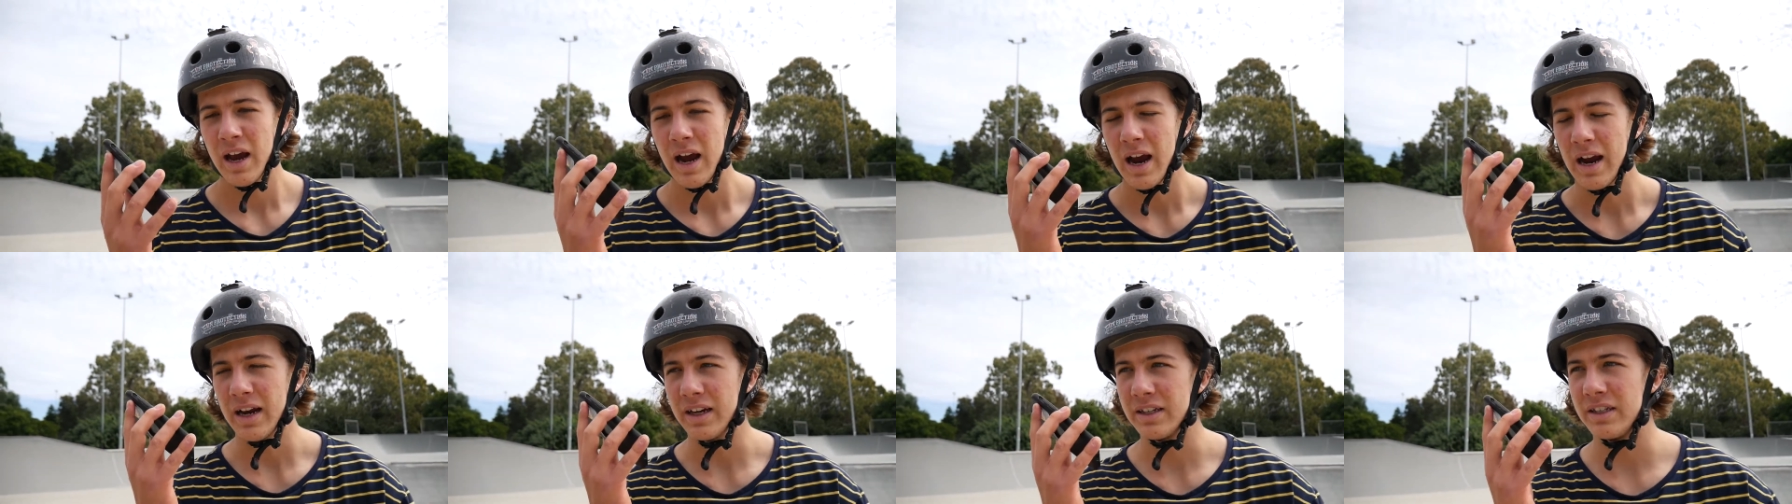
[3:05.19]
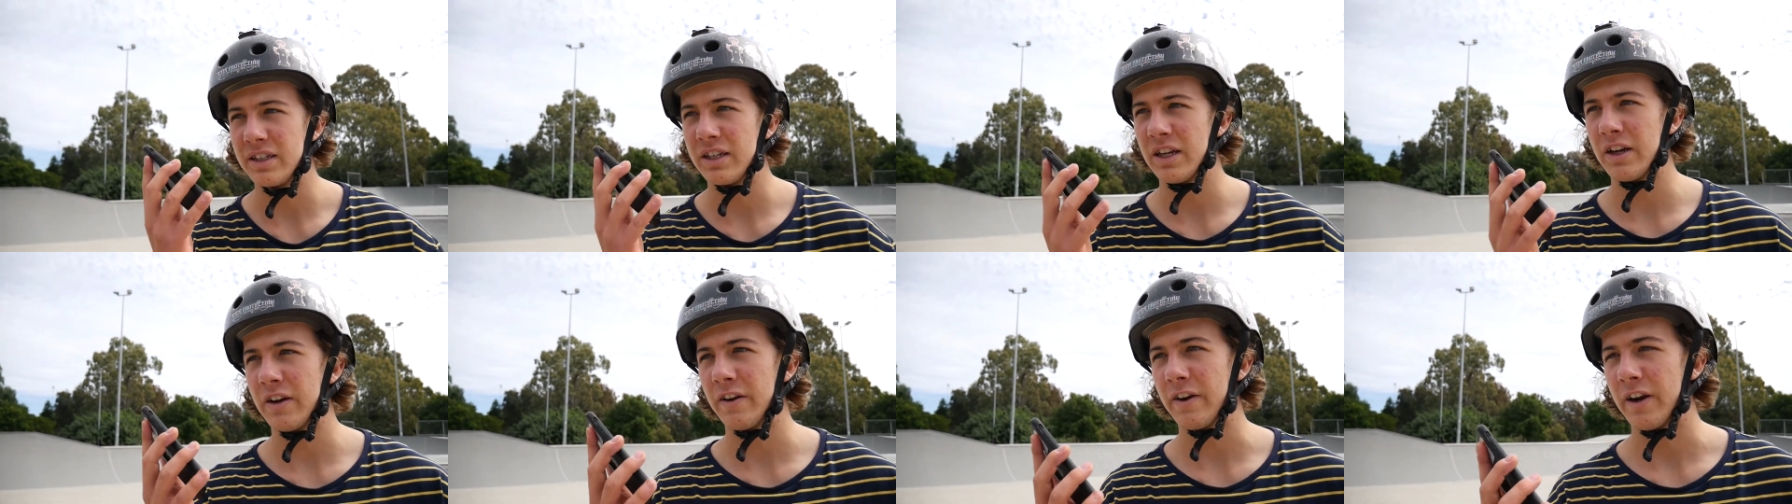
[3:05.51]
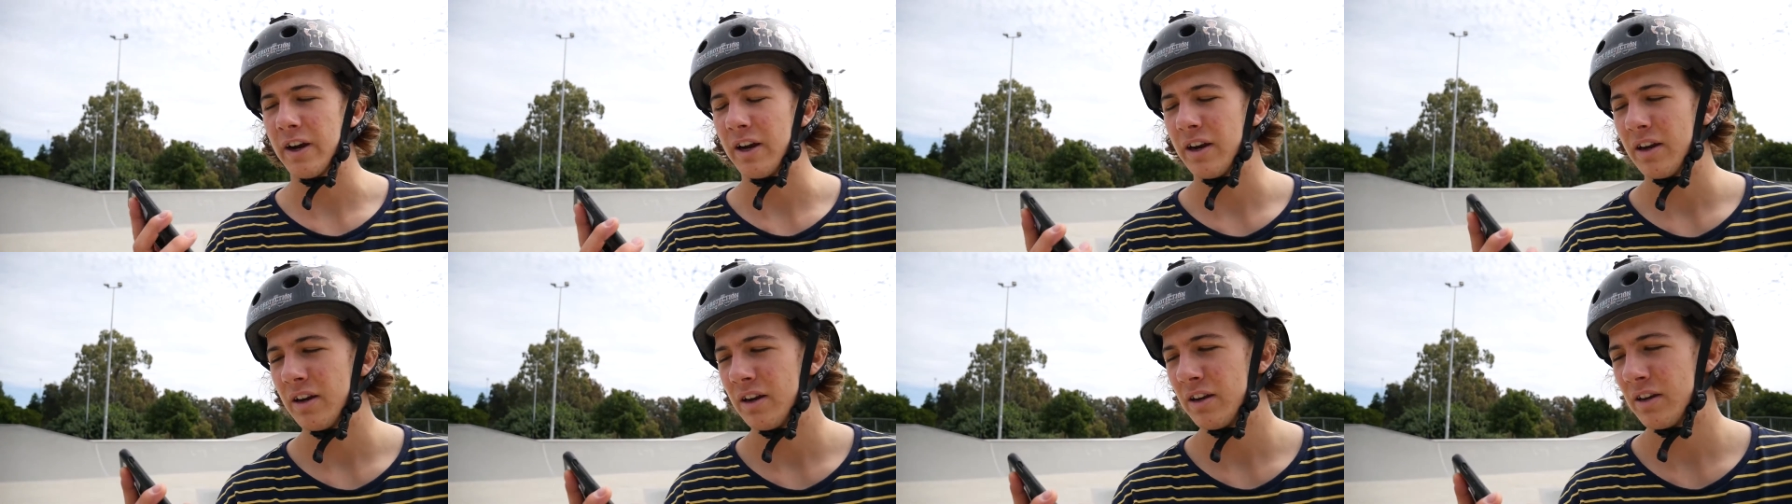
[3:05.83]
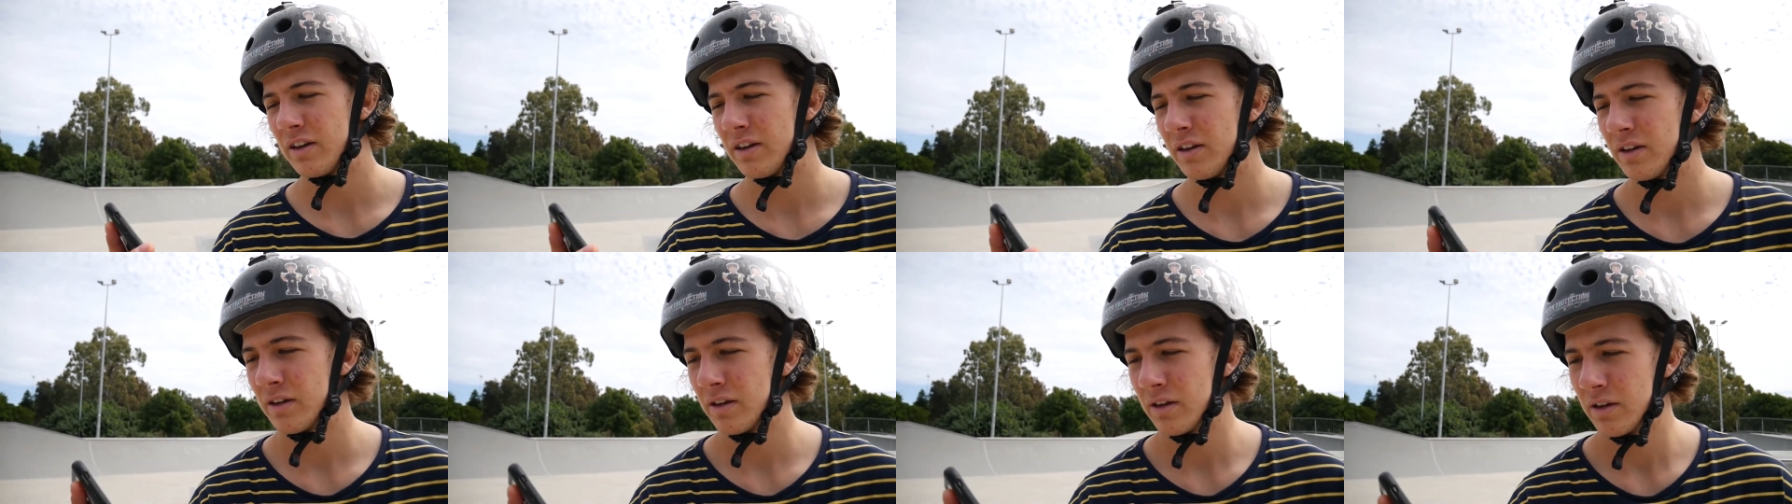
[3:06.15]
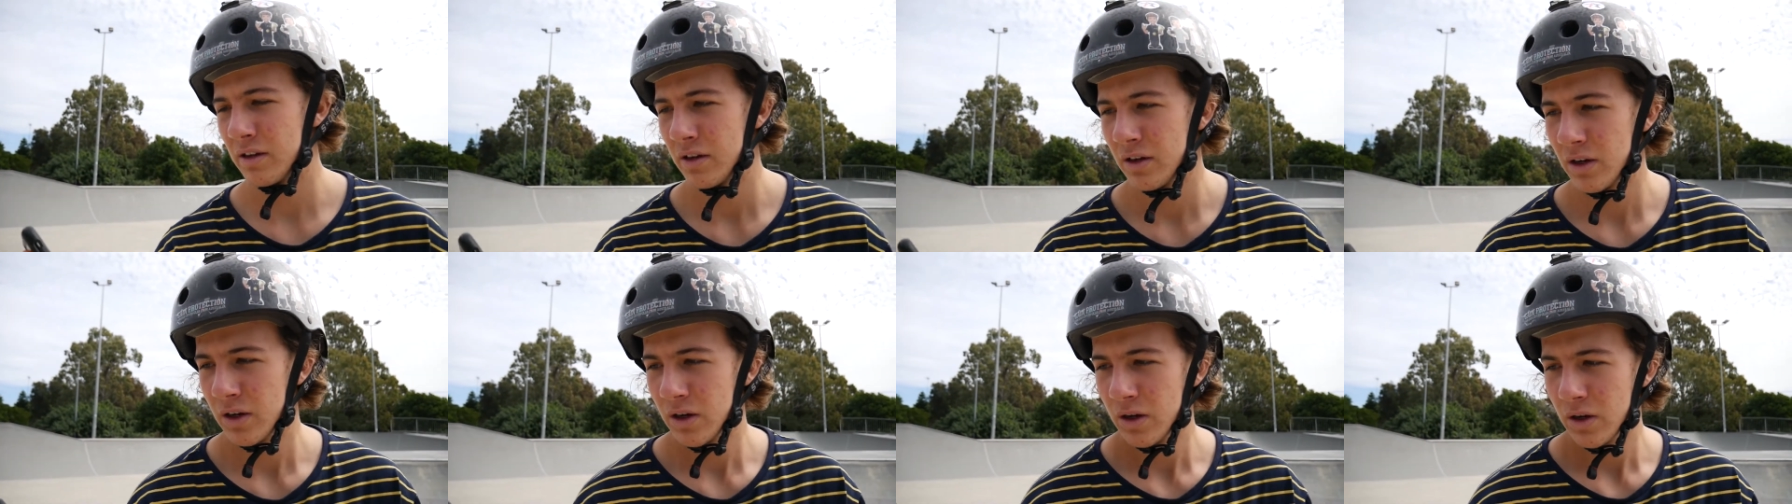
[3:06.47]
Hey Siri,
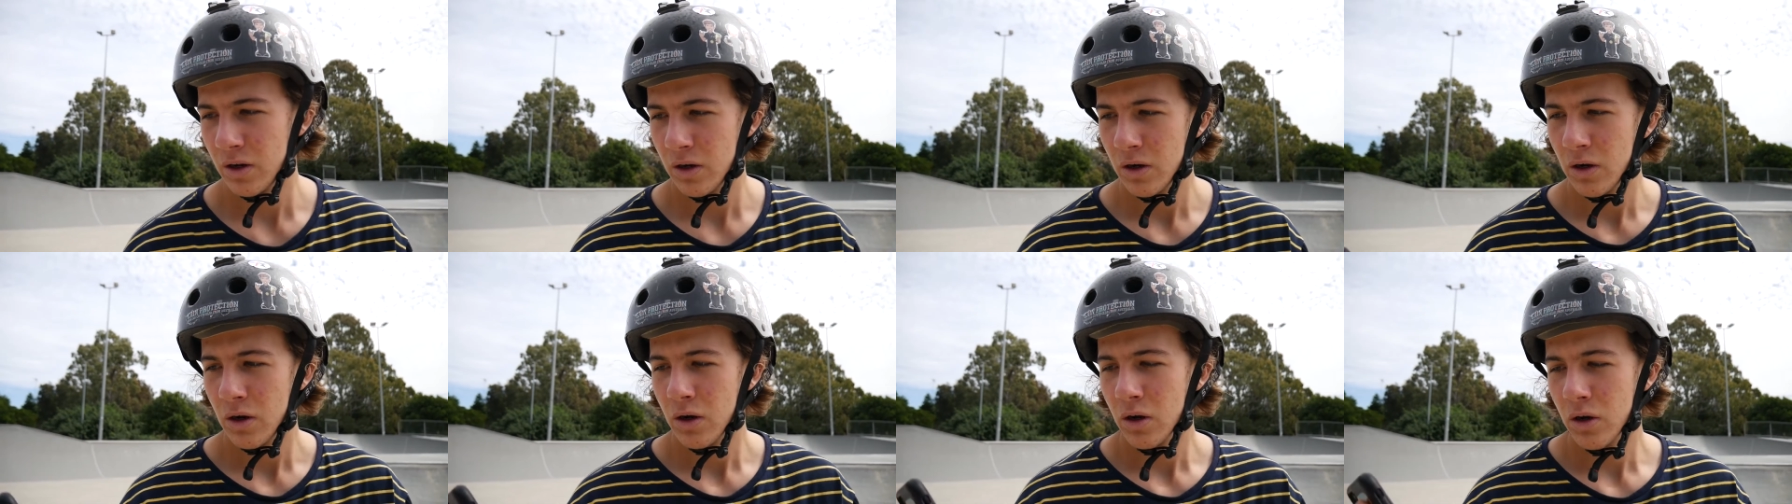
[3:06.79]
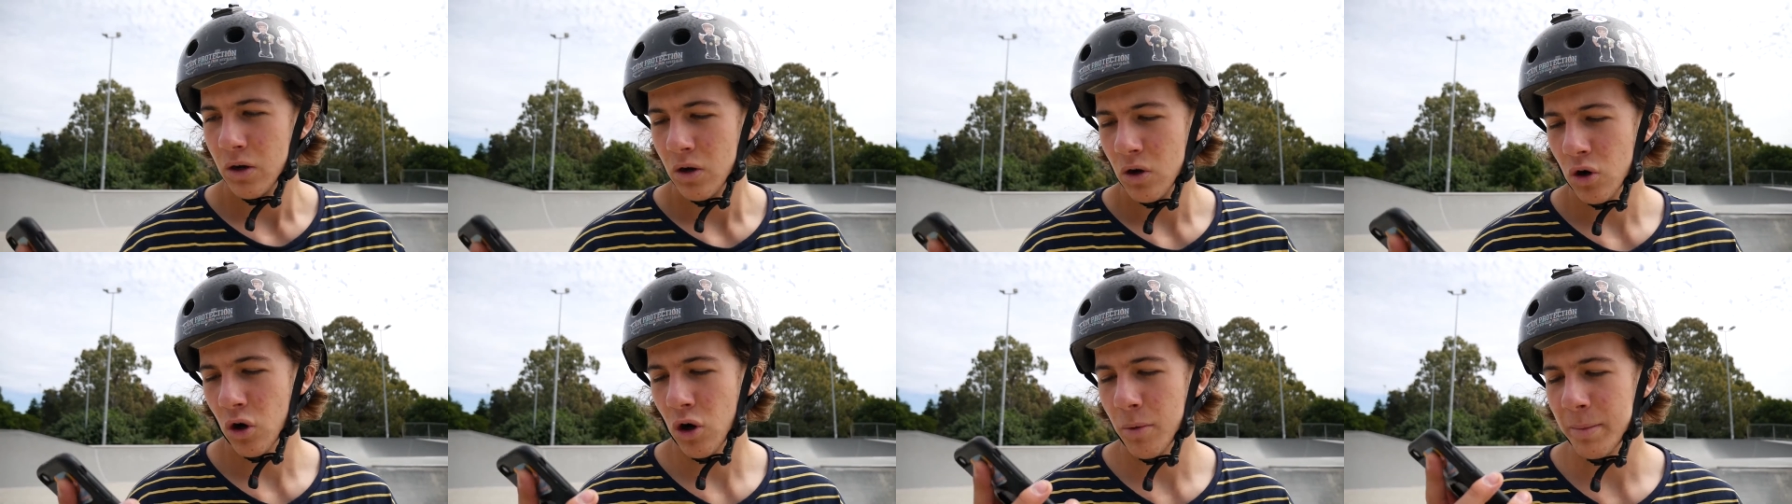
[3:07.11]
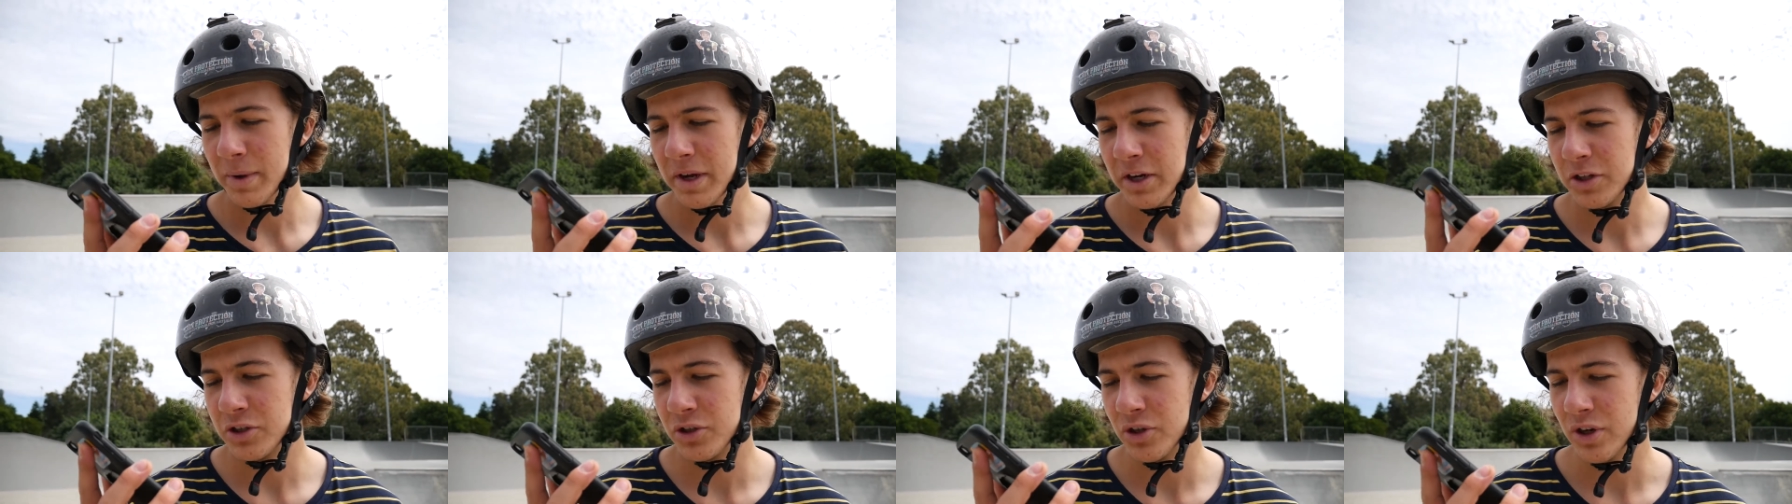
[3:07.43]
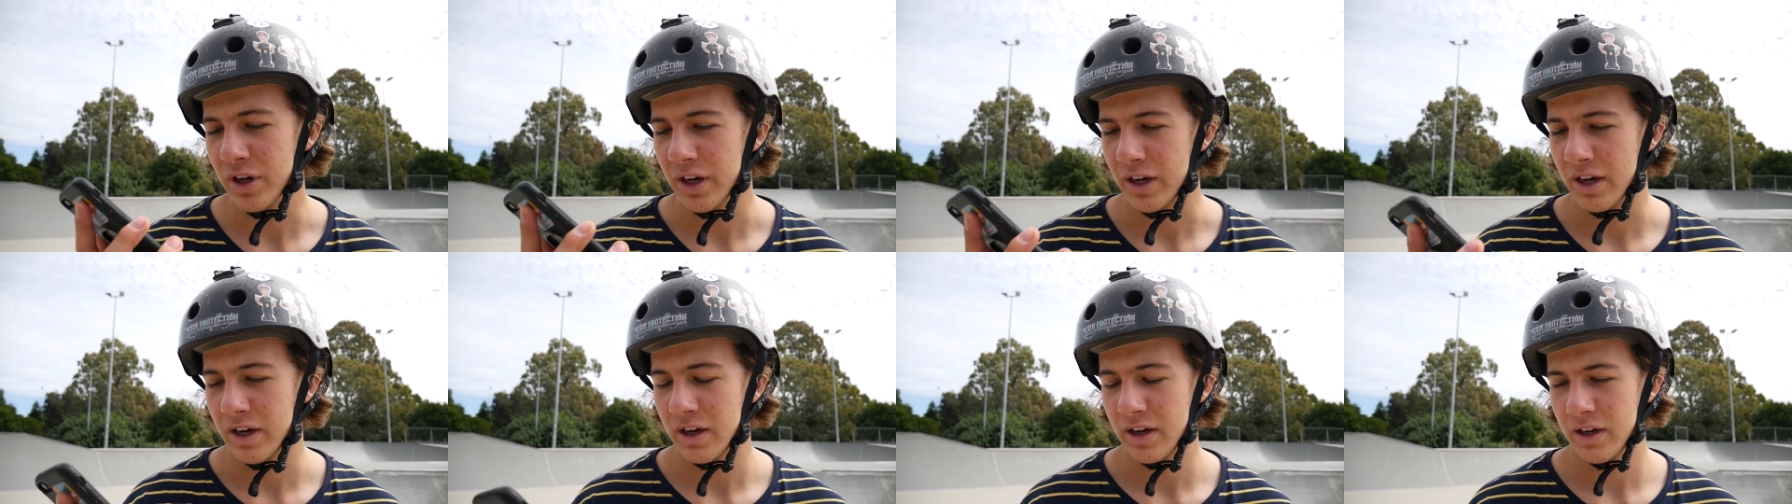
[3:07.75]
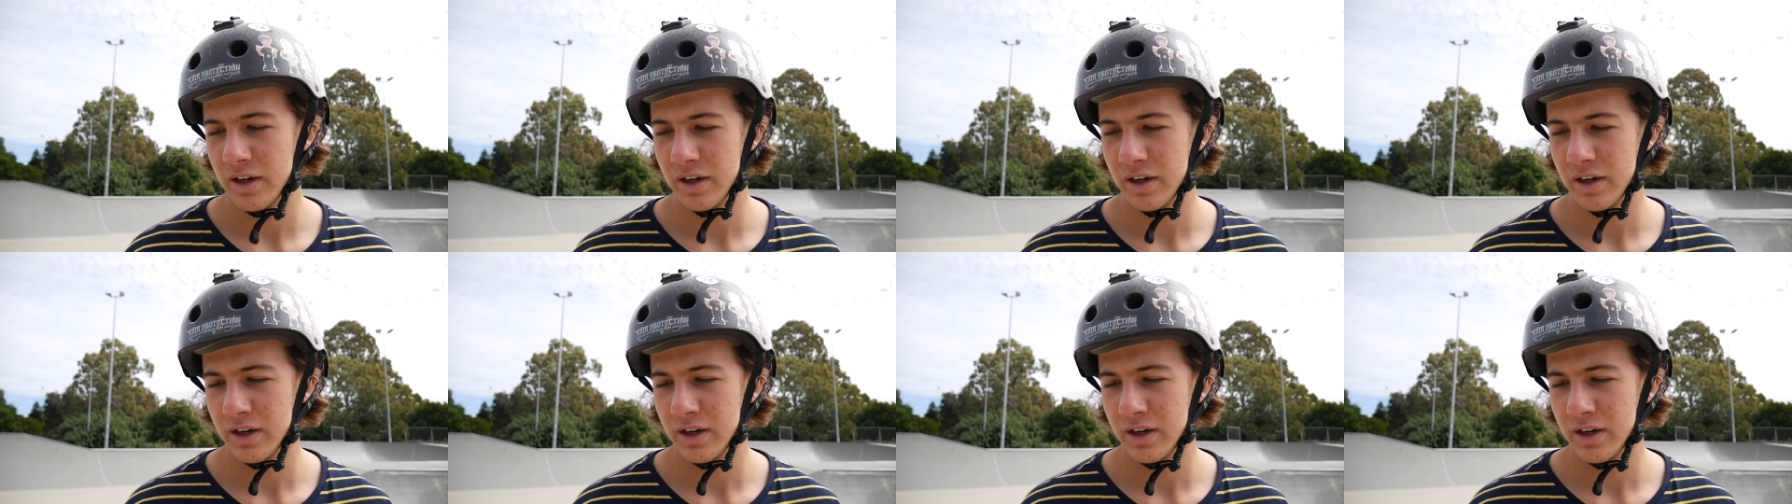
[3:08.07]
call me a trick.